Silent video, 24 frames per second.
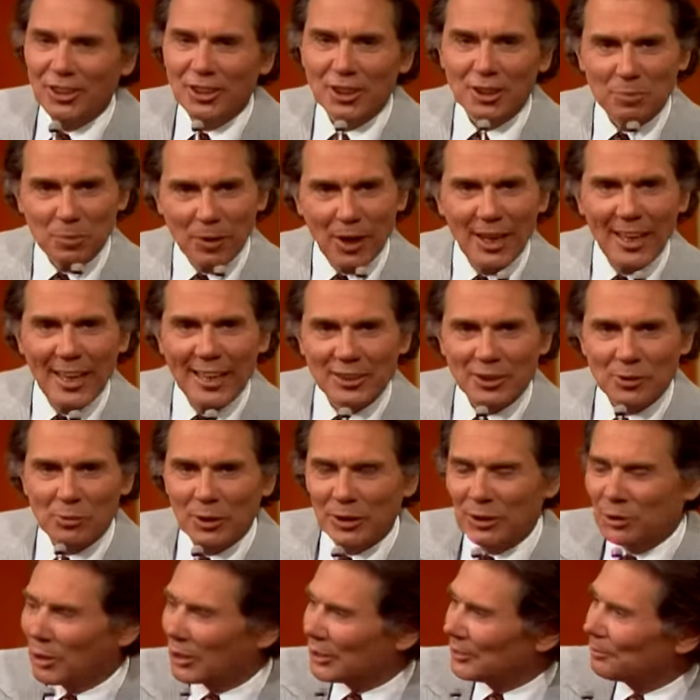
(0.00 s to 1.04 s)
just want to ask
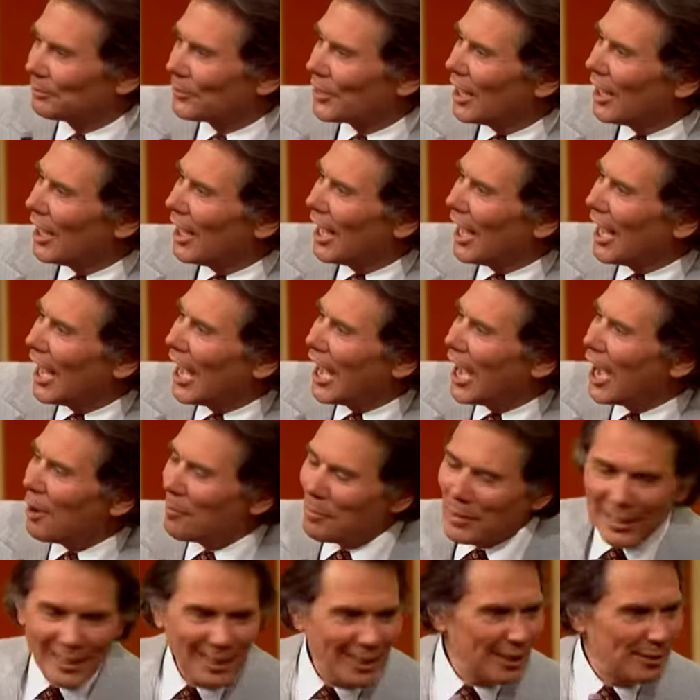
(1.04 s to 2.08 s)
one question. How
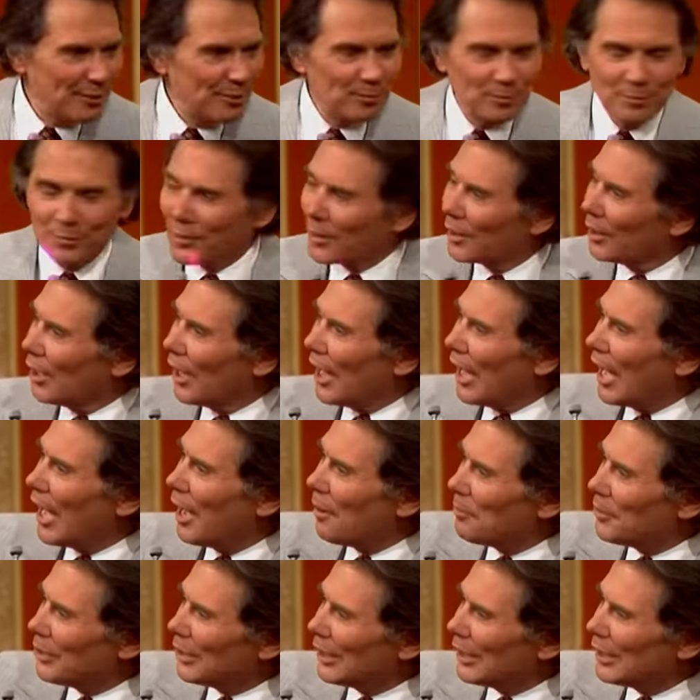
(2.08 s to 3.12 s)
many, how
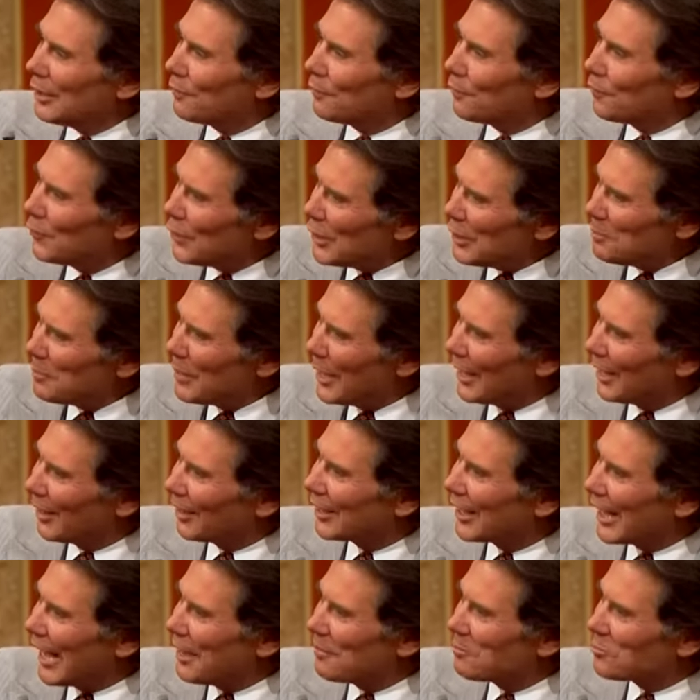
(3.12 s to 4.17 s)
many female
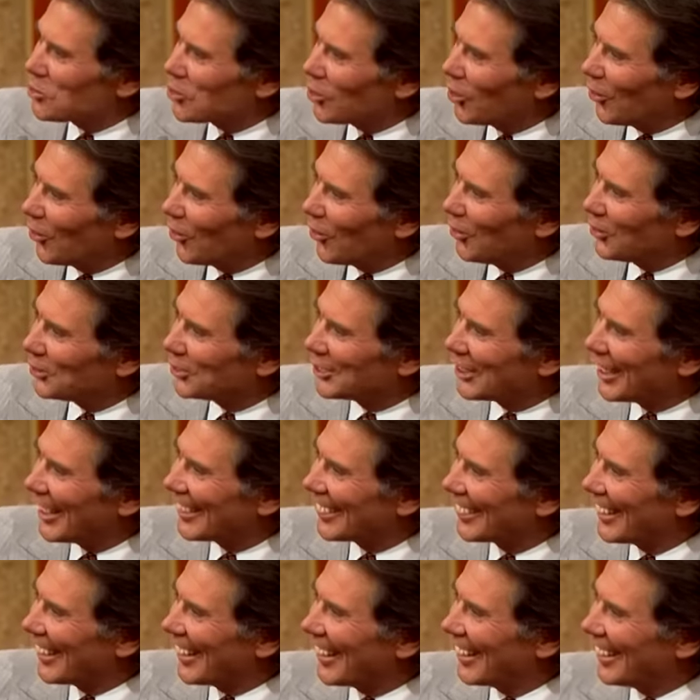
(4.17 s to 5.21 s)
game show hosts are
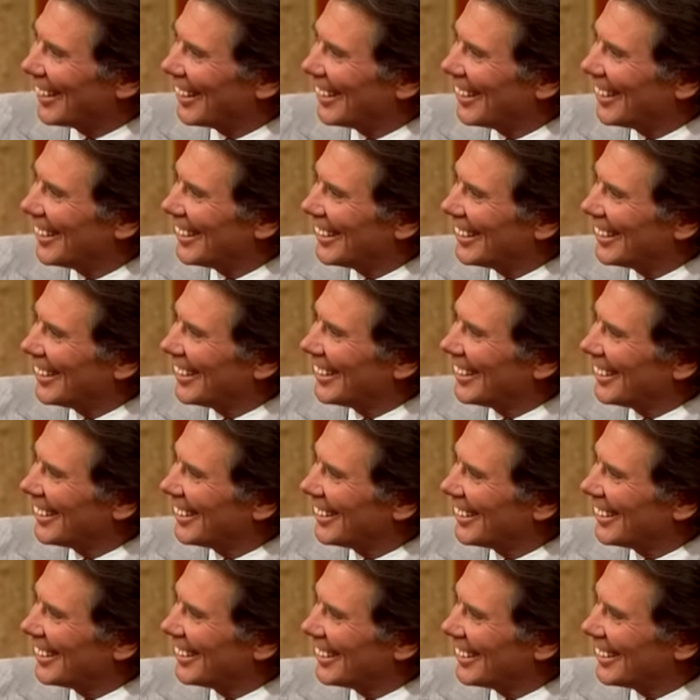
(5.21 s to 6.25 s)
there? And then
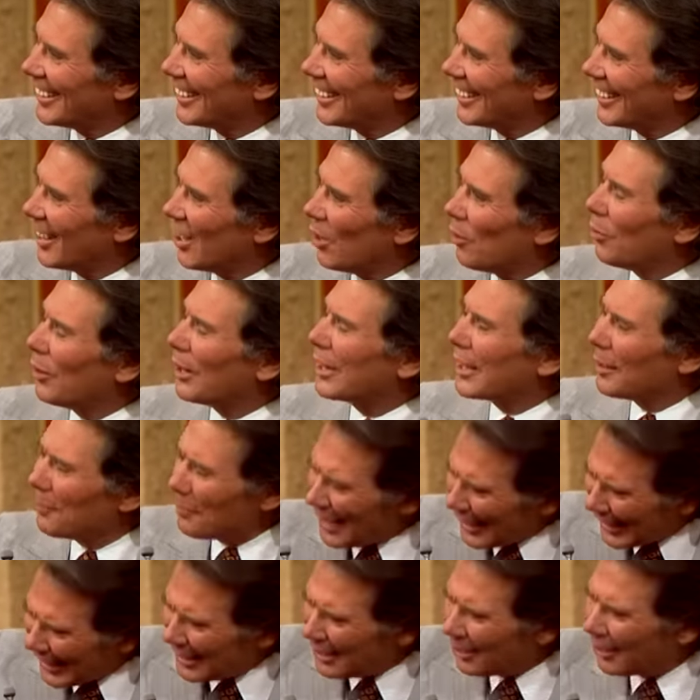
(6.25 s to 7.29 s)
name two. Well, come
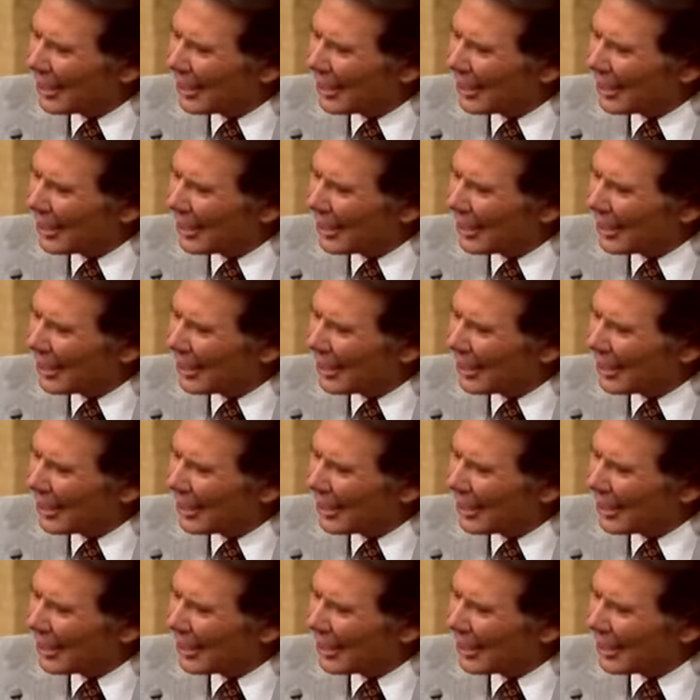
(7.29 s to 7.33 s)
on here.